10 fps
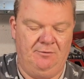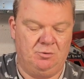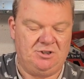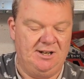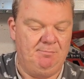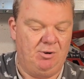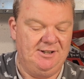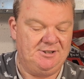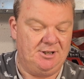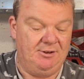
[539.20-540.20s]

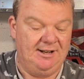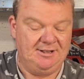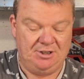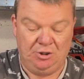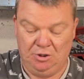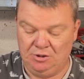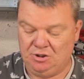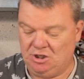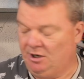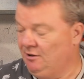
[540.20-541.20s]
14.2. Yeah, there's a
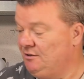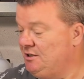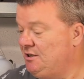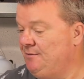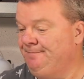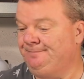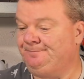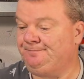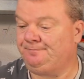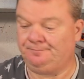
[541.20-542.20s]
good chance
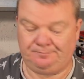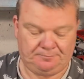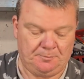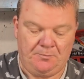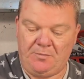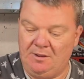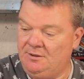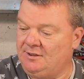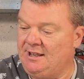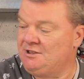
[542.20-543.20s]

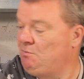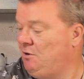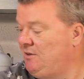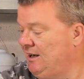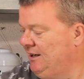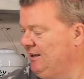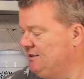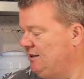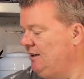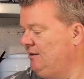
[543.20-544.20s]
that that's what that
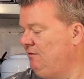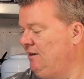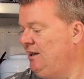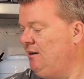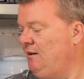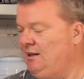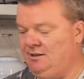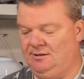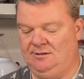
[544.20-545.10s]
is. And the rear guide,